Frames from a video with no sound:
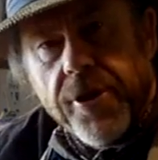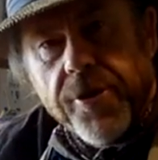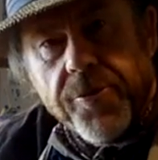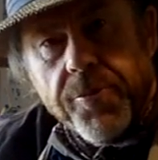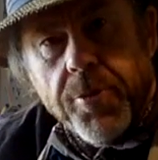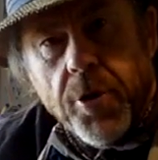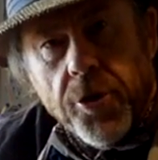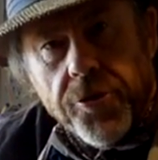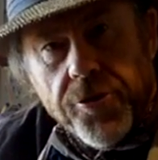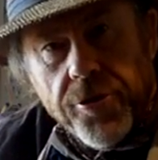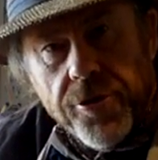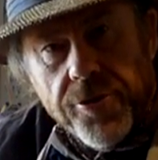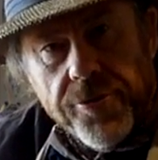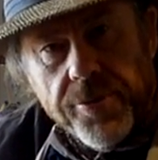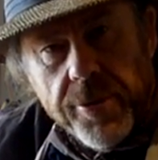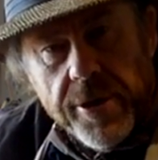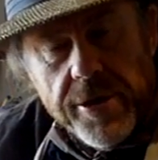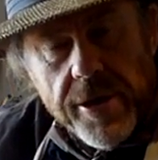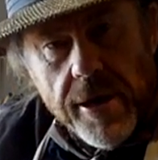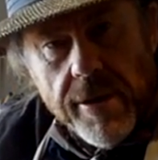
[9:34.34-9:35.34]
us potters,
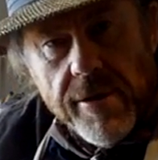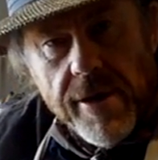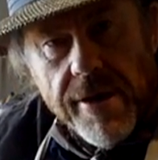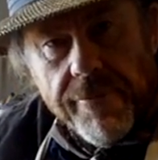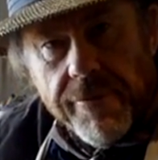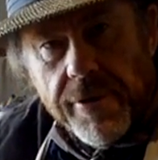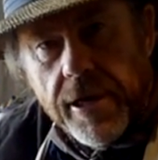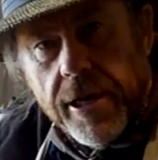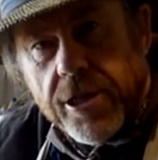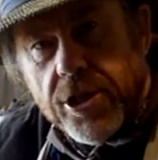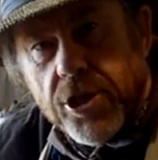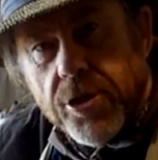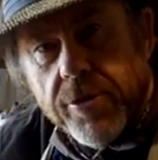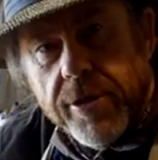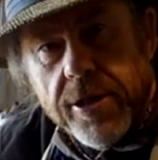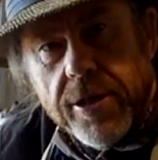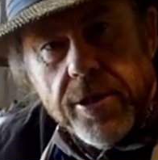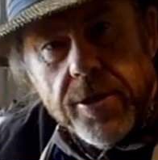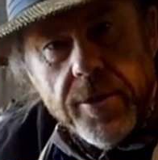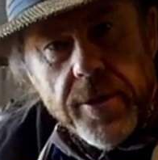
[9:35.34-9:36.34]
we don't have the
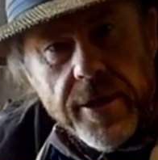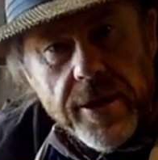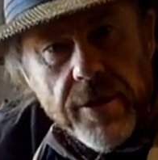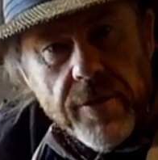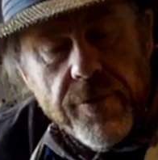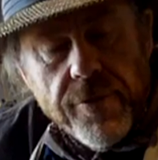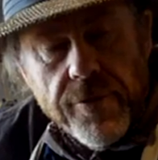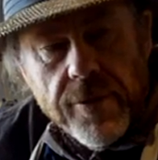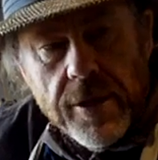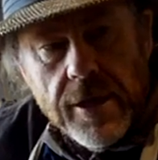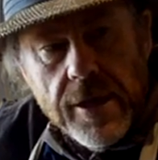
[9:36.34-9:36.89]
luxury, do we, of